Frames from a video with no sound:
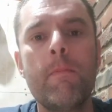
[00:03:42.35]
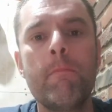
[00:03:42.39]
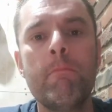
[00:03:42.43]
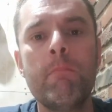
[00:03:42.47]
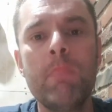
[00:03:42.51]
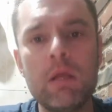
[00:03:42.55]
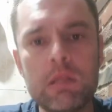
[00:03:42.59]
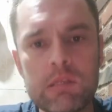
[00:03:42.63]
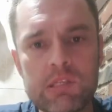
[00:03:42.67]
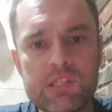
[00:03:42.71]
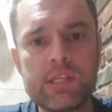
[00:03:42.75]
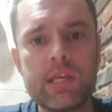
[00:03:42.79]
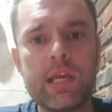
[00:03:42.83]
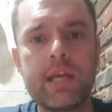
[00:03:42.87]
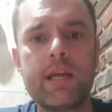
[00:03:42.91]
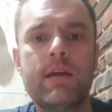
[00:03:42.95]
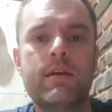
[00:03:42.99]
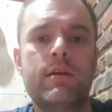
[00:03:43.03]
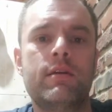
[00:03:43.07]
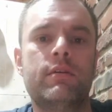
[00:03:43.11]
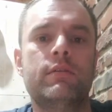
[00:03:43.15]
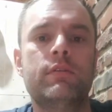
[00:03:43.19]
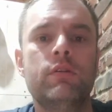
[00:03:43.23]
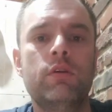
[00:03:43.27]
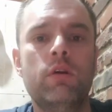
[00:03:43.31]
Milsig,
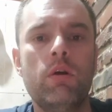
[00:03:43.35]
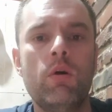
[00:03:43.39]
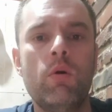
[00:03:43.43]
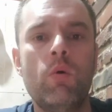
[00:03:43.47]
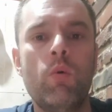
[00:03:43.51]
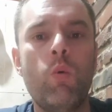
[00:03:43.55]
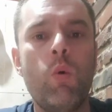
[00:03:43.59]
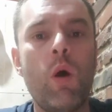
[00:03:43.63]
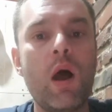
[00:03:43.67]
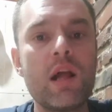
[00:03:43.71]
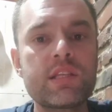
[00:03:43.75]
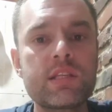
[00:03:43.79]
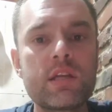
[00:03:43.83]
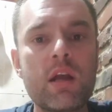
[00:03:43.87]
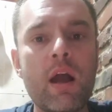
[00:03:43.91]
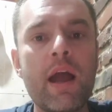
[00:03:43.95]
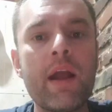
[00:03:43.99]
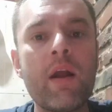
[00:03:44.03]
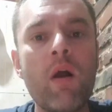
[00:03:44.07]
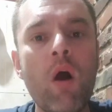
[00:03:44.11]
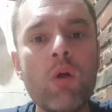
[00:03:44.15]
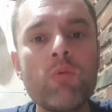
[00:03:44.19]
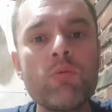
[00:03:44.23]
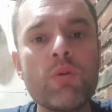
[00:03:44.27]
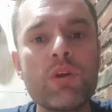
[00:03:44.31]
what's
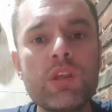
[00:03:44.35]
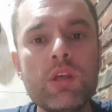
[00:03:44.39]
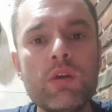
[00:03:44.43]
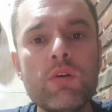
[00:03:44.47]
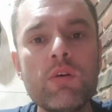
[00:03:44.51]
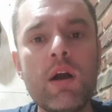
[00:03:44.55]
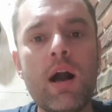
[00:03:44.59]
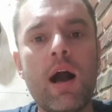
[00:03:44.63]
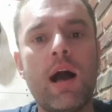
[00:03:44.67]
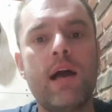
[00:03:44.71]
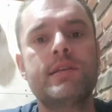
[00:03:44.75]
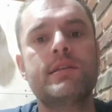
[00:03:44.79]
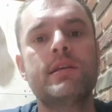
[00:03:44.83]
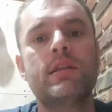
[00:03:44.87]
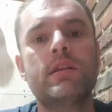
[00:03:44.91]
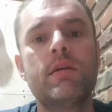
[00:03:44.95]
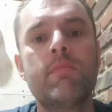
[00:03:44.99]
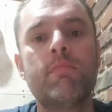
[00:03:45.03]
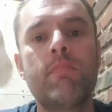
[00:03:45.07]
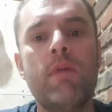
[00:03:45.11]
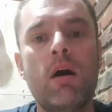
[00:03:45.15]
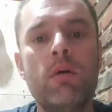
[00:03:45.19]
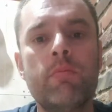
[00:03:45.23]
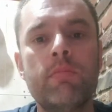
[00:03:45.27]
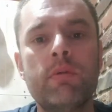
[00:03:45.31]
going on with you guys at the
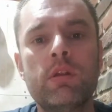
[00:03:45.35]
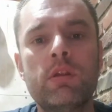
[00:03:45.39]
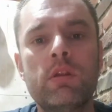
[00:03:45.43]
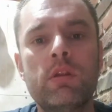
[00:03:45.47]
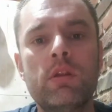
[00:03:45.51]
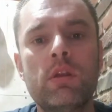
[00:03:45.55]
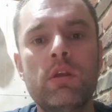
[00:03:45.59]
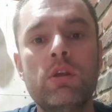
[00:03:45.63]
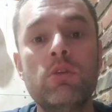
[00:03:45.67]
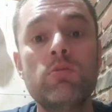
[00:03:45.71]
moment?